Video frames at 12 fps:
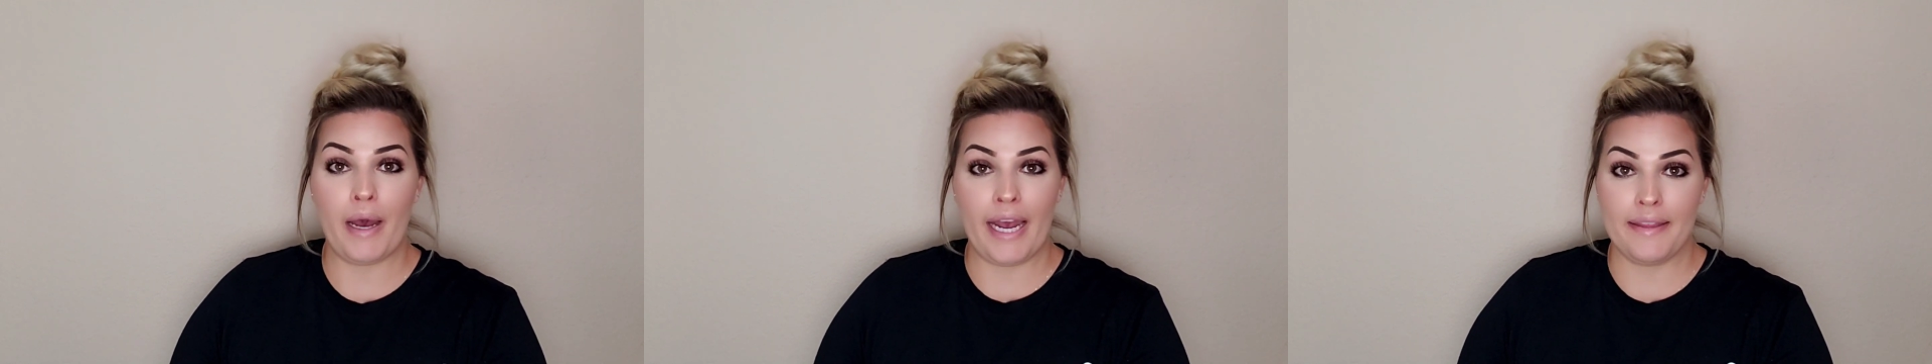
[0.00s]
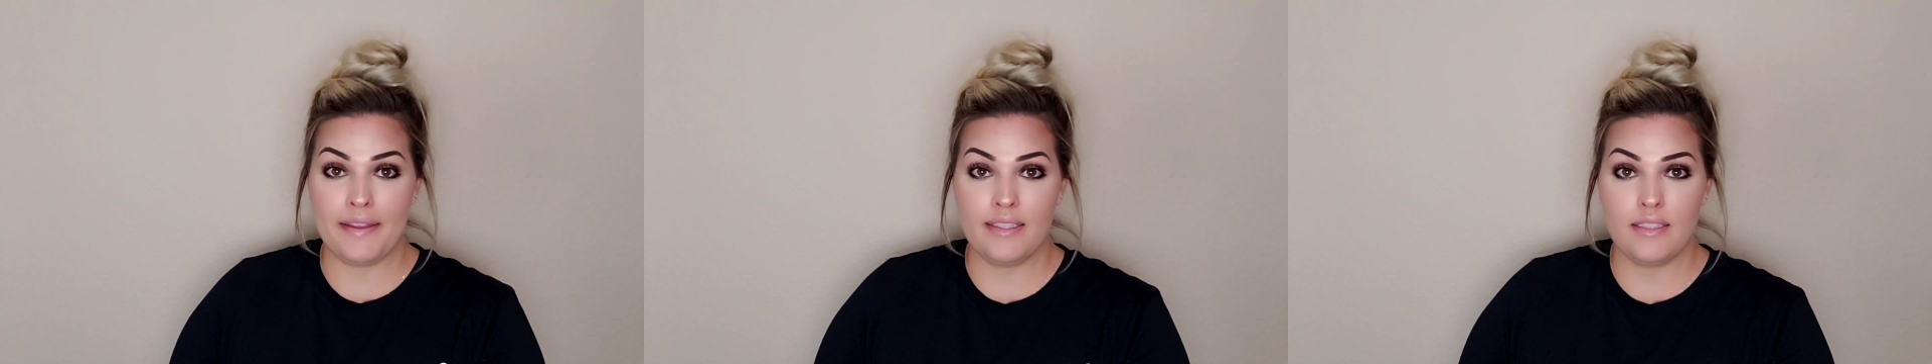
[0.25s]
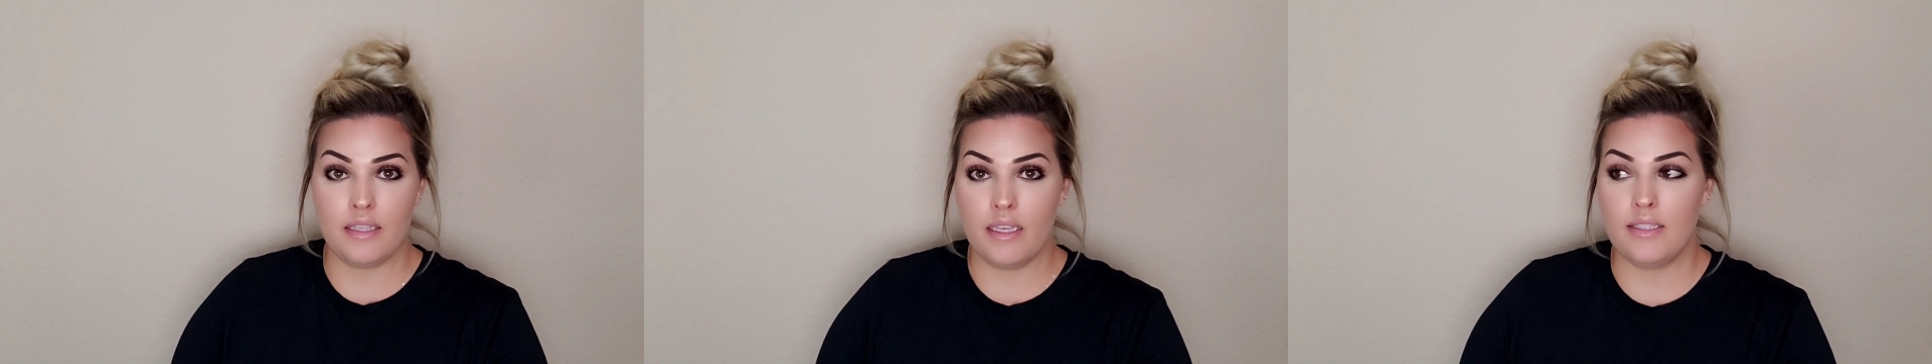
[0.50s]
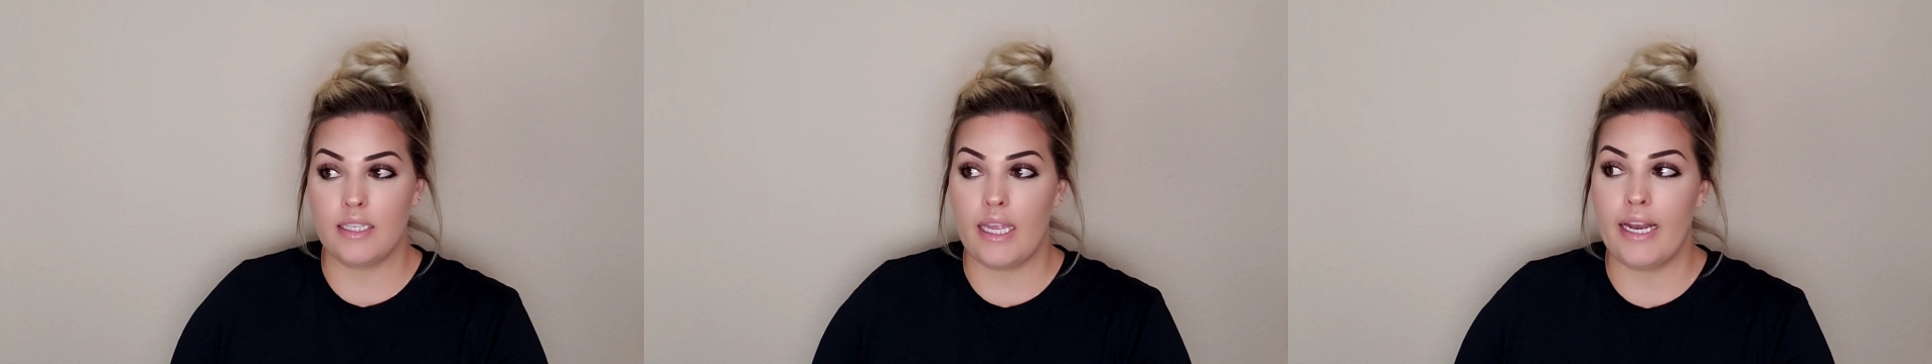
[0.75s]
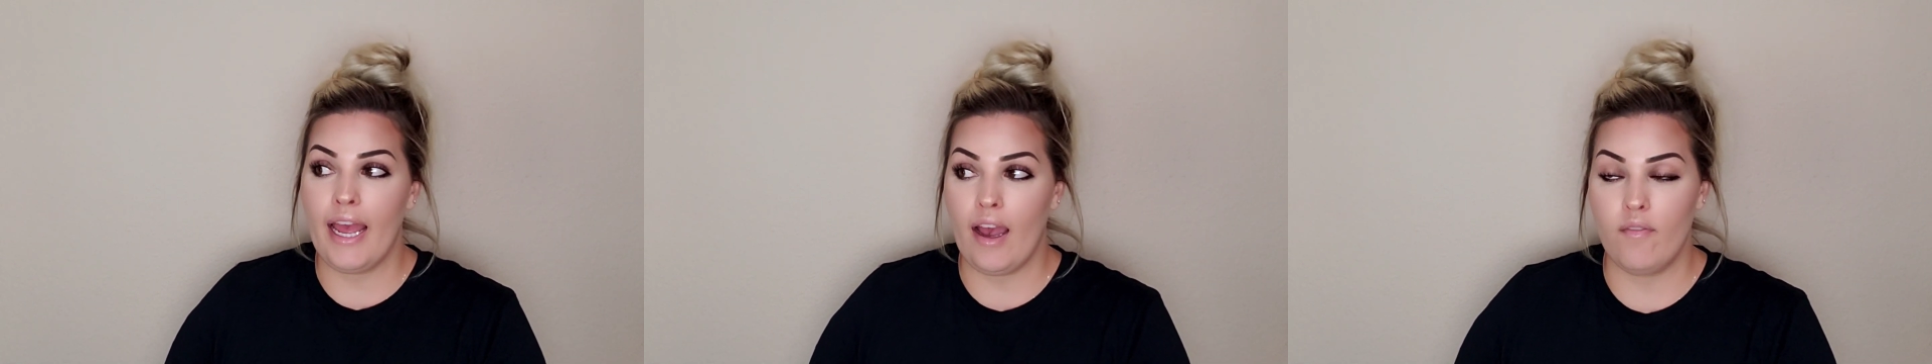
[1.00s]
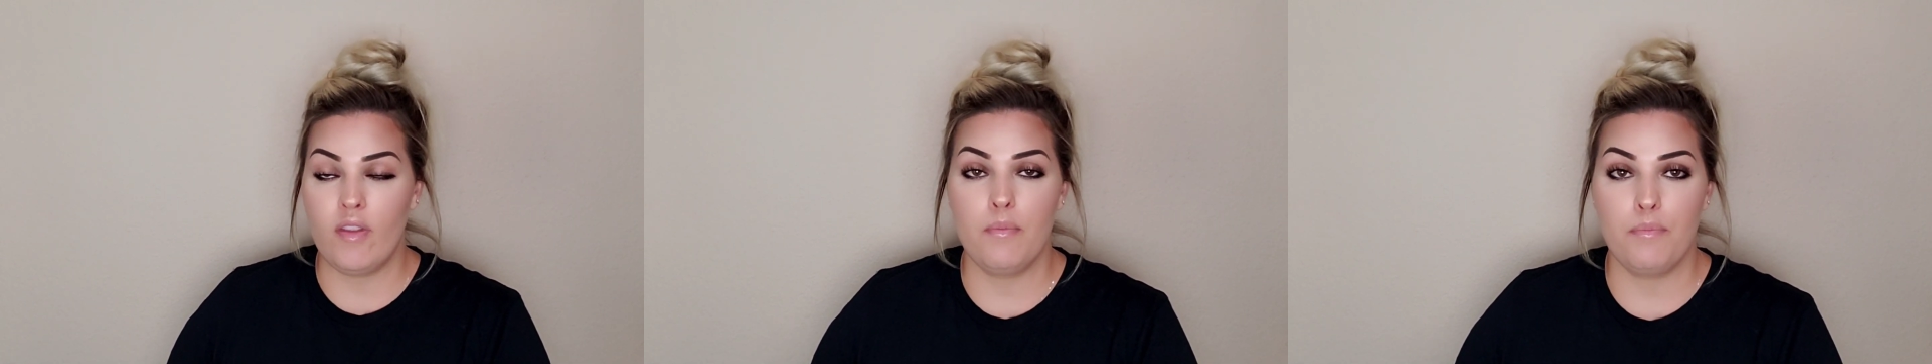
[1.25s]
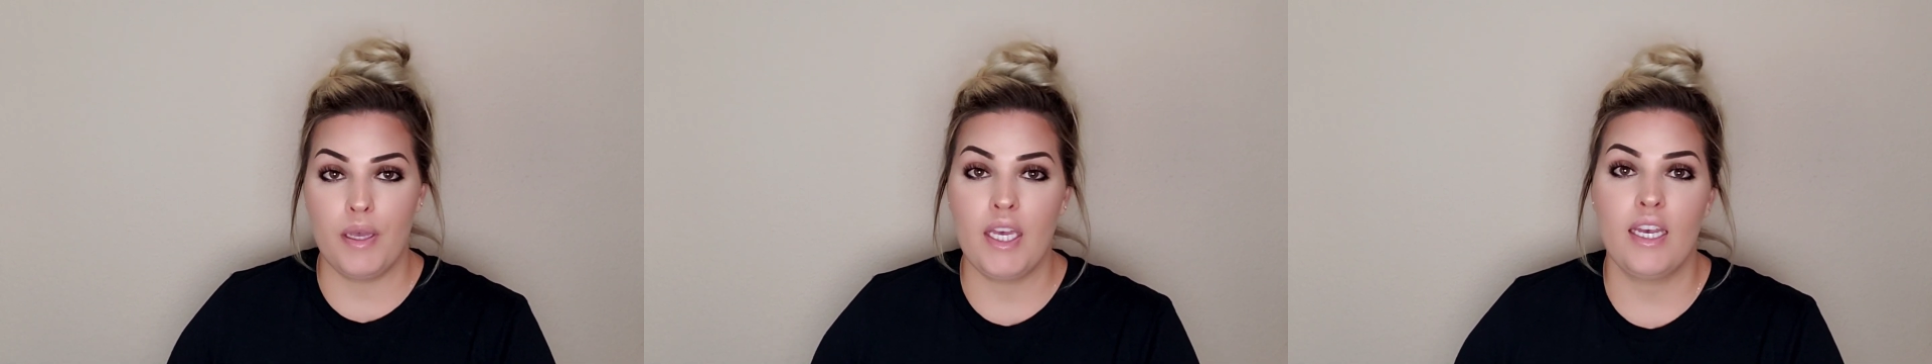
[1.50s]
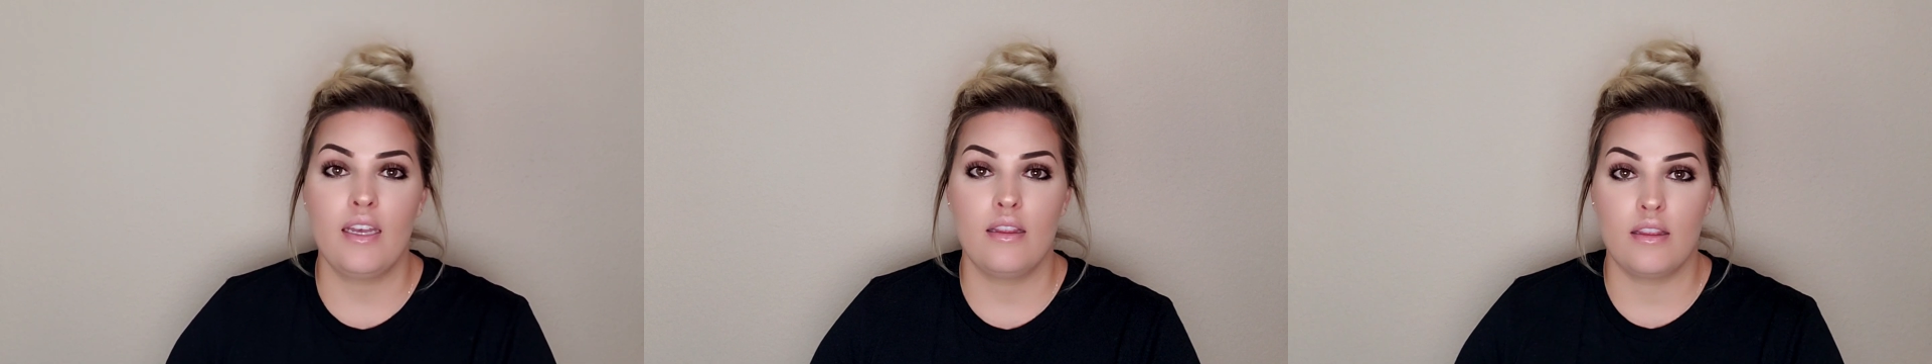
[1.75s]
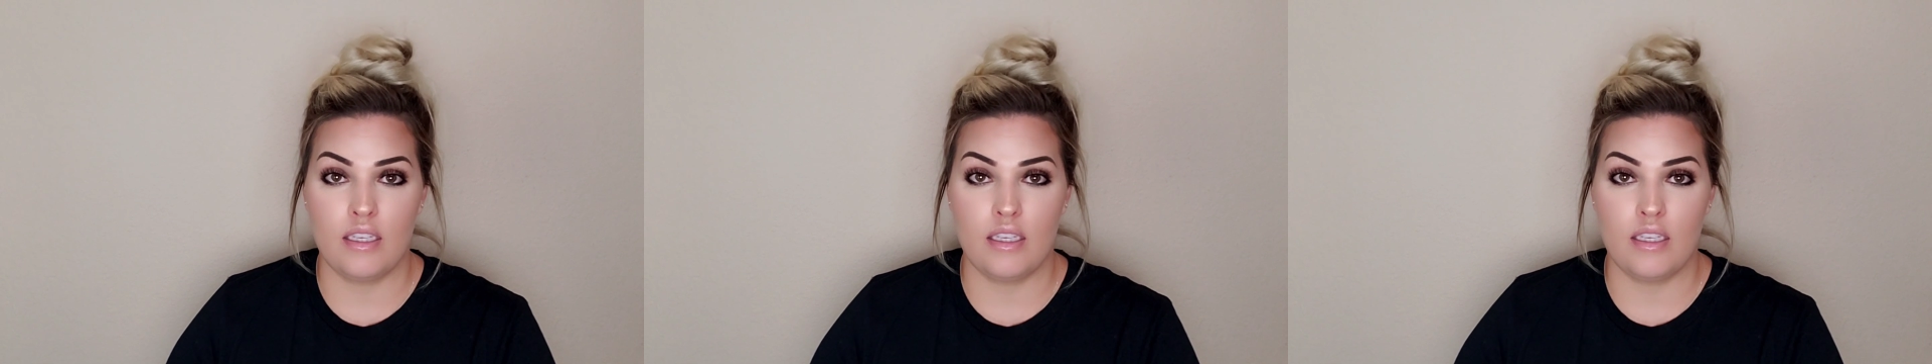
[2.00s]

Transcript: buy these things and have them pick